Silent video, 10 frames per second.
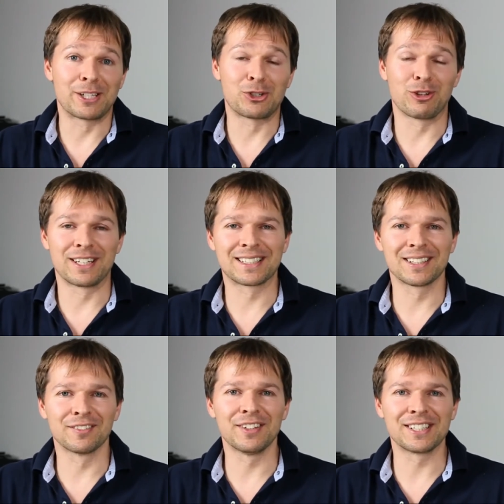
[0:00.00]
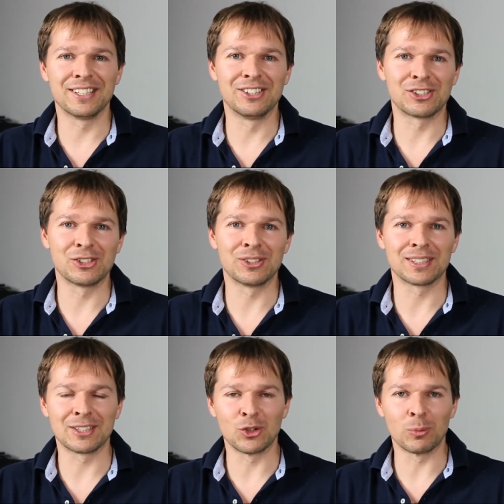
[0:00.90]
make sure that it still fits
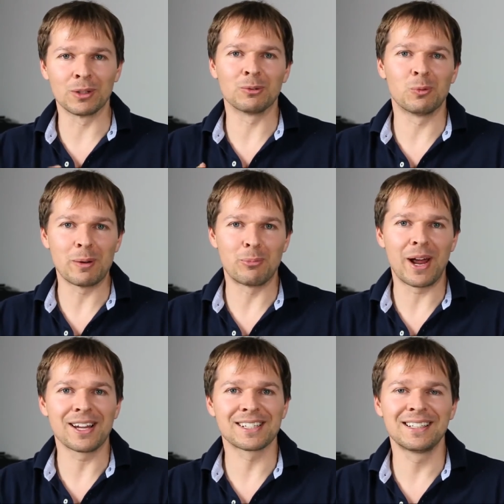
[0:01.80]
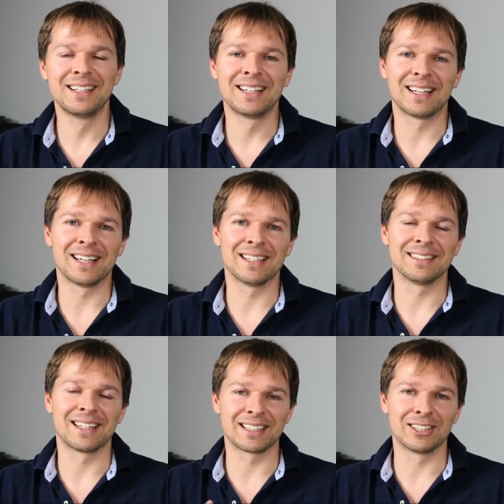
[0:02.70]
into the normal web browser uh,
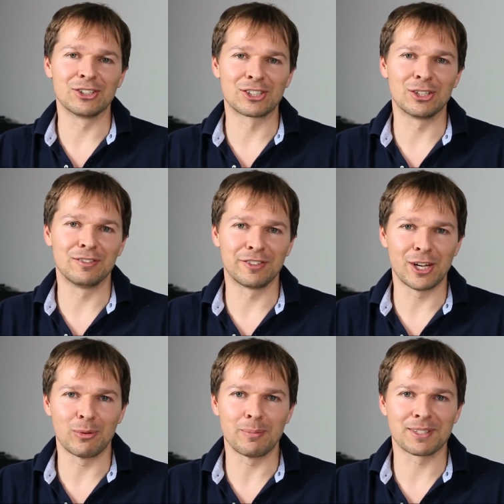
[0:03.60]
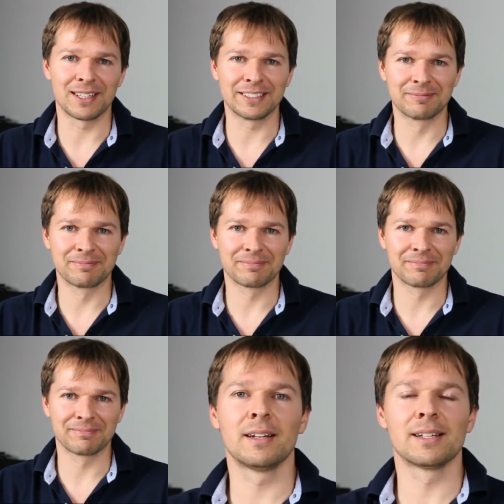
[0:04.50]
and that it looks good for your website.
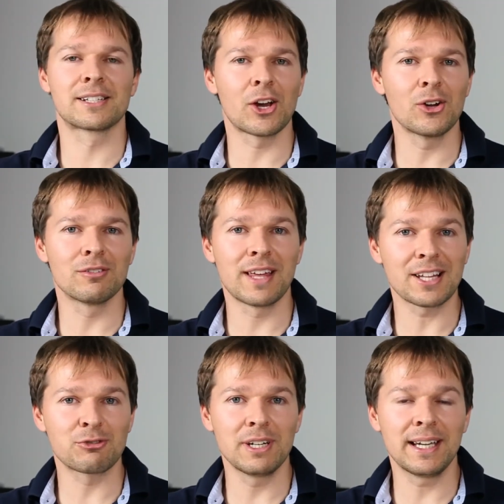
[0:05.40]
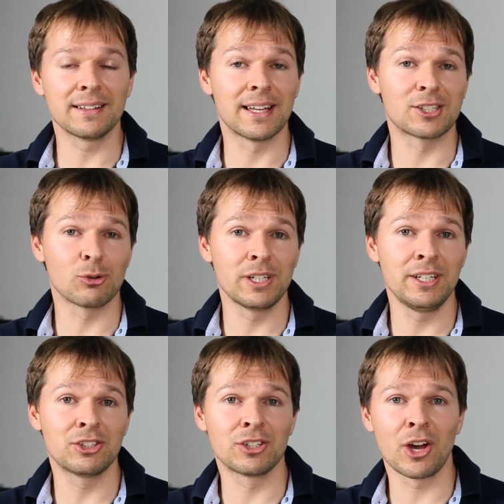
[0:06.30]
So that's really it. That's all you
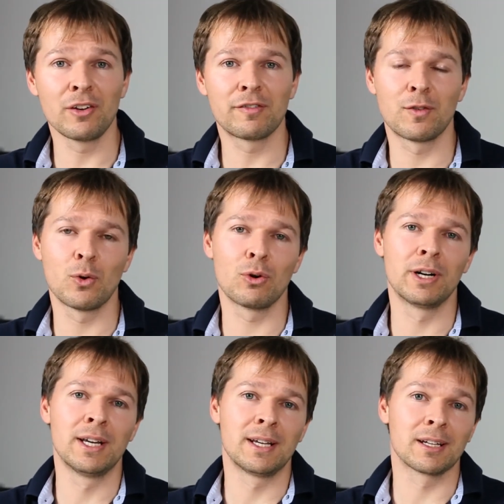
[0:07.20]
need to know for